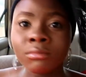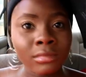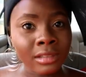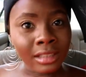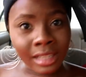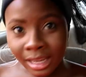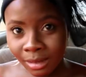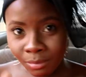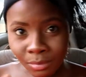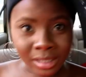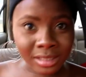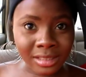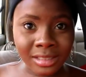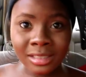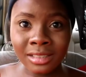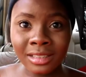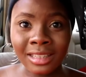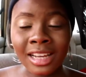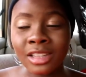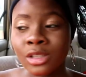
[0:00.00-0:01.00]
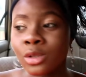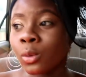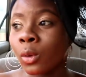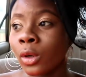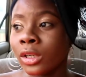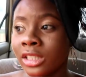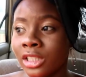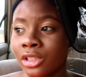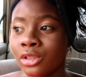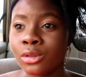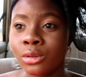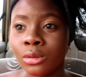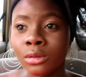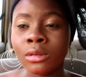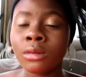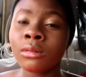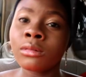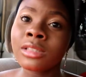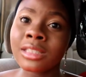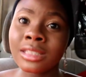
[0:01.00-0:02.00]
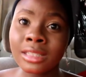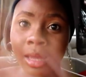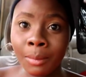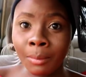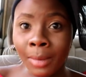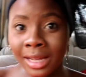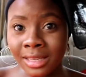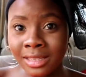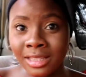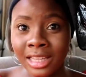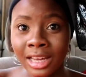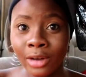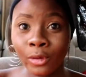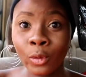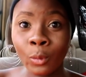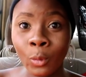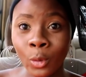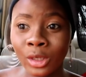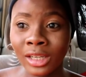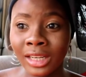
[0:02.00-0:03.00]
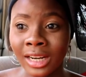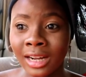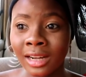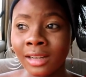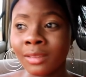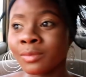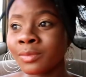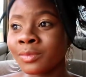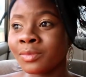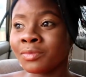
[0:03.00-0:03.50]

name it. That's what they do. Same as the Omona.